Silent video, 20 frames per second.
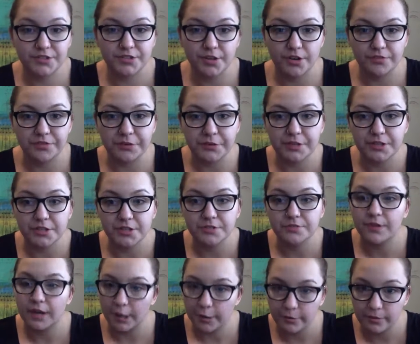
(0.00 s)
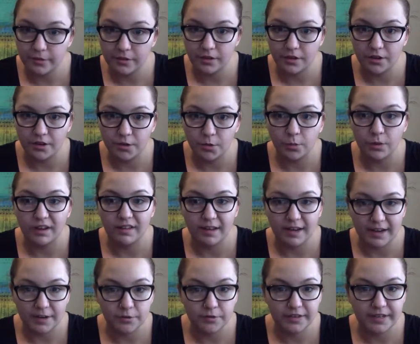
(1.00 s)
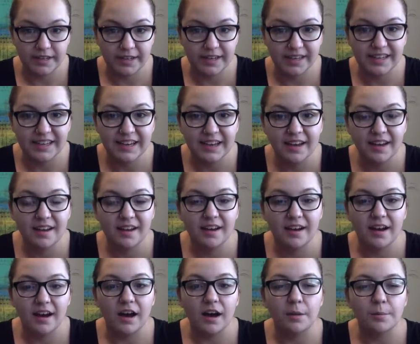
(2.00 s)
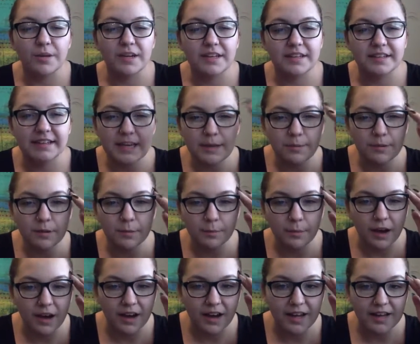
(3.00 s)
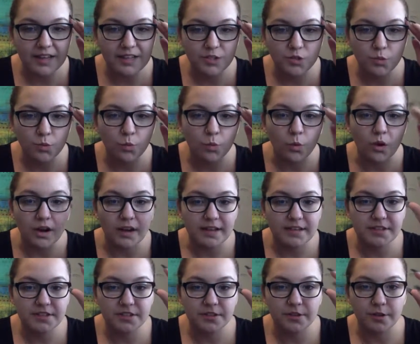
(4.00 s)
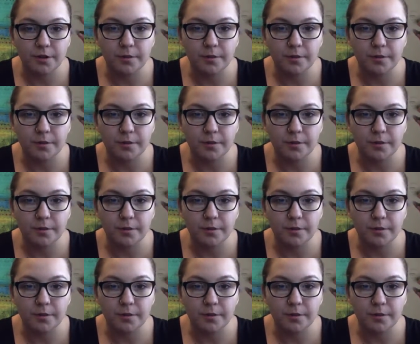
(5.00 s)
So if you could just follow along while I read, and keep in mind what